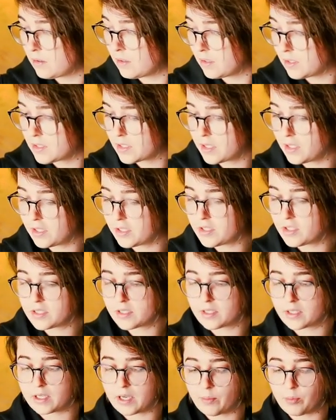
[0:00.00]
let's get a,
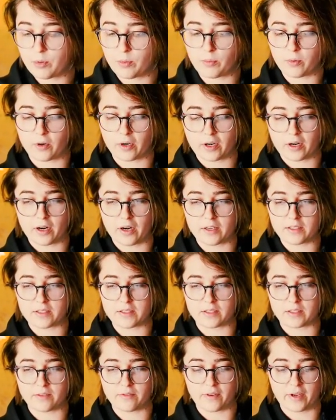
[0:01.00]
just a couple more cards
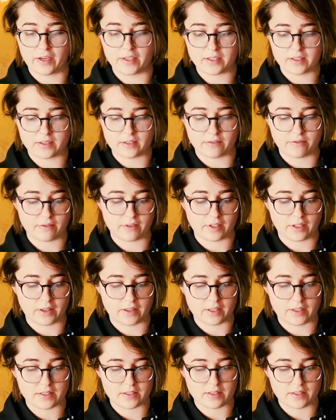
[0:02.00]
as advice because I feel like
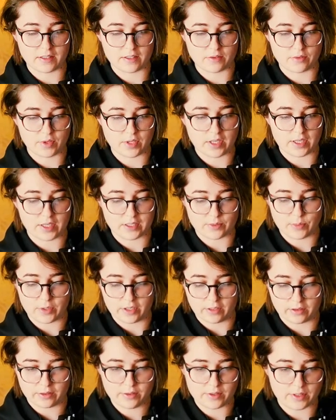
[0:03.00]
this, this reading has been
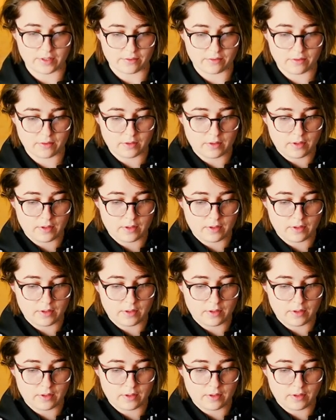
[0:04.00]
elusive.